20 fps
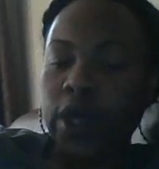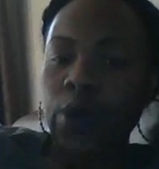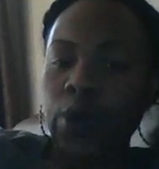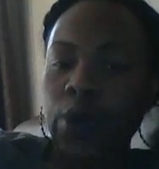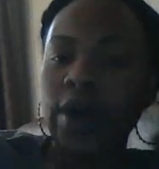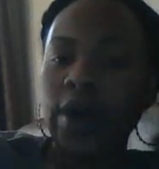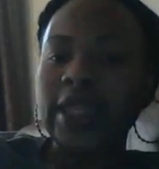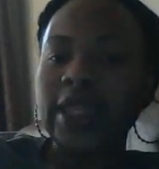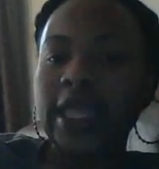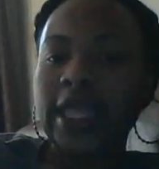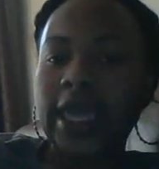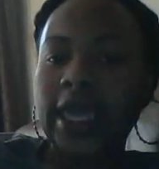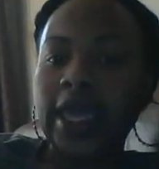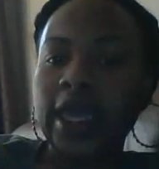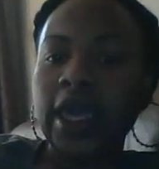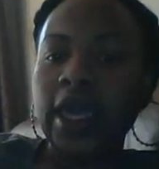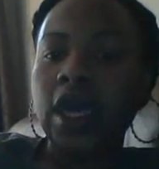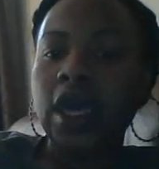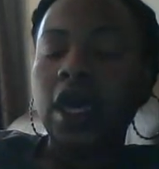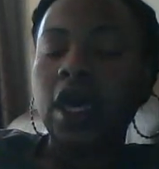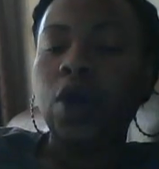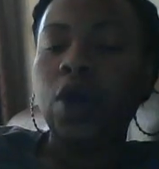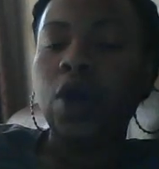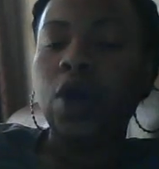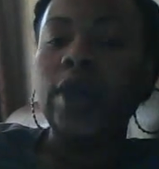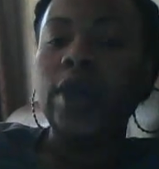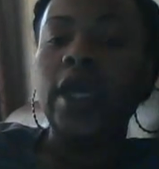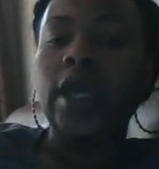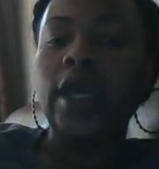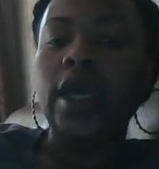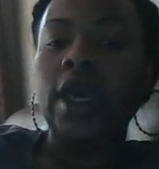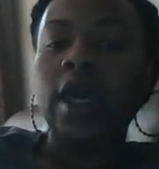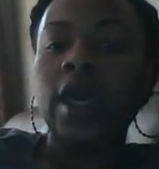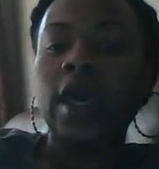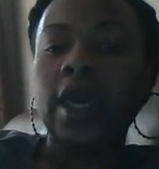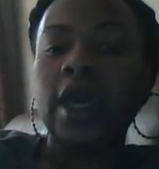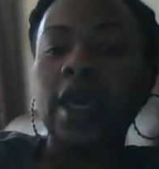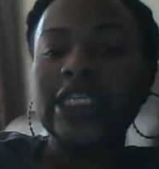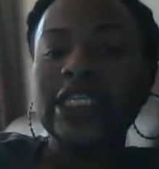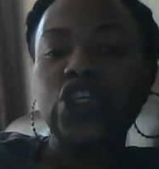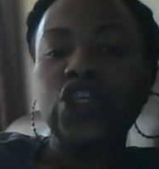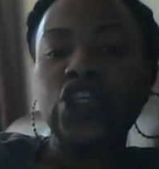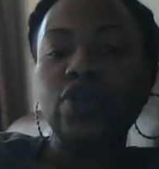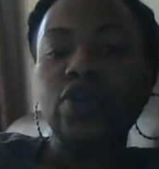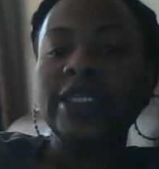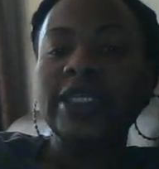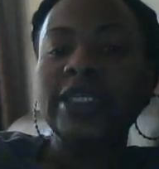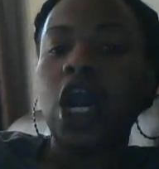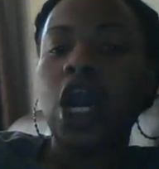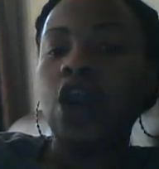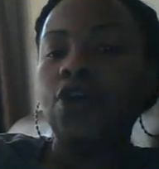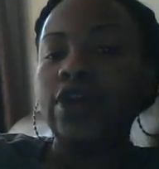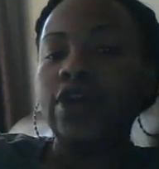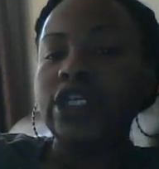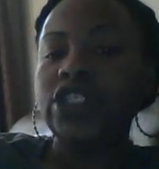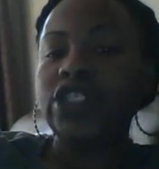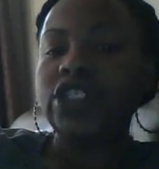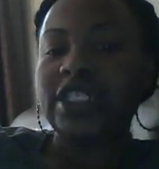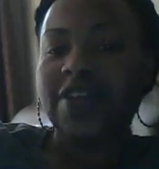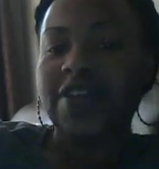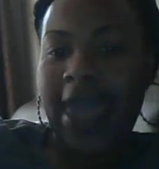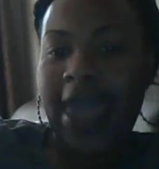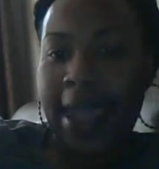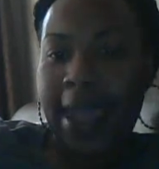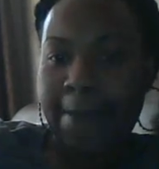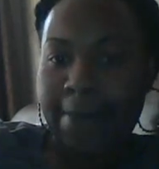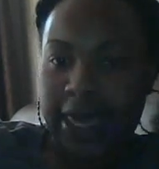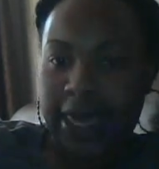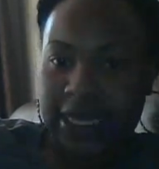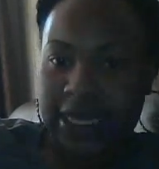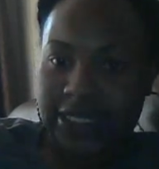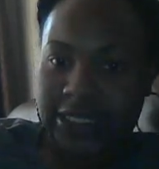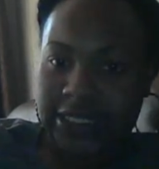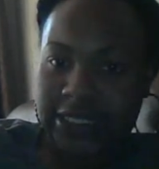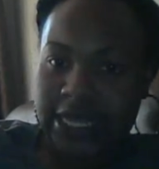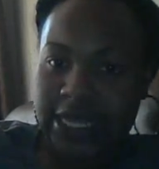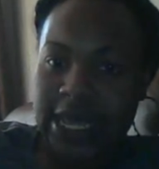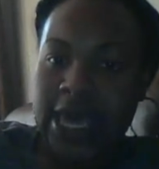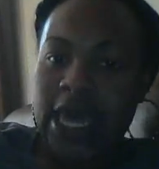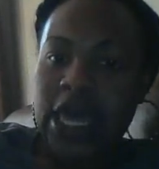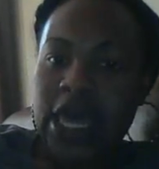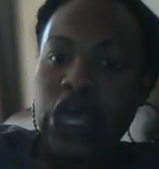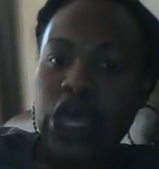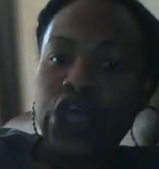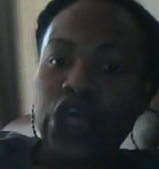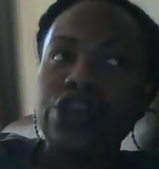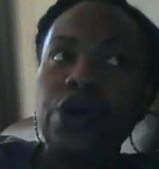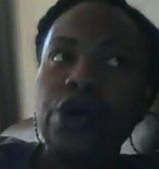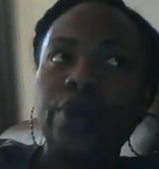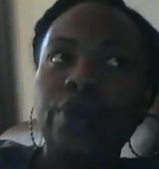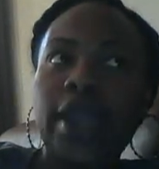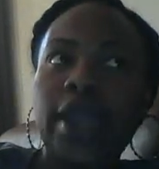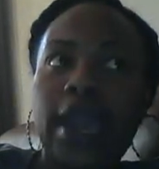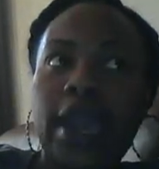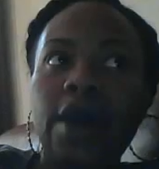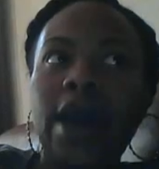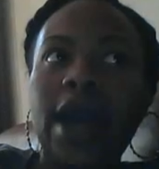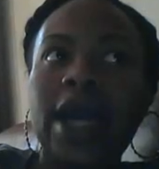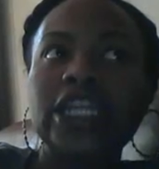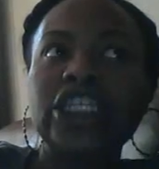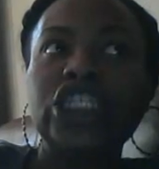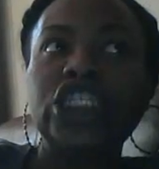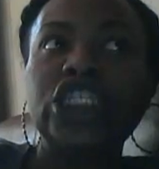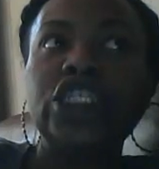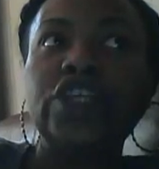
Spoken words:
And one thing, we as humans are creatures of habit. So now I just